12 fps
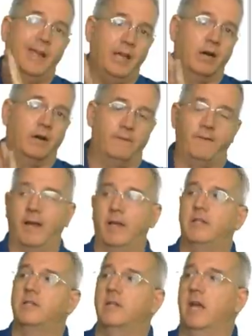
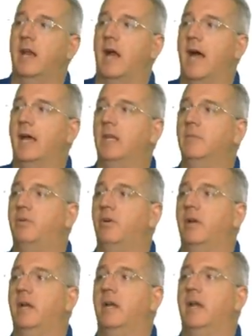interface and I can
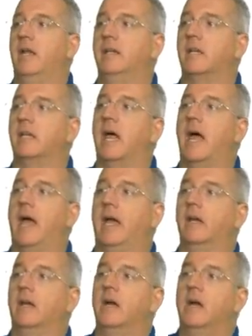put in a delay.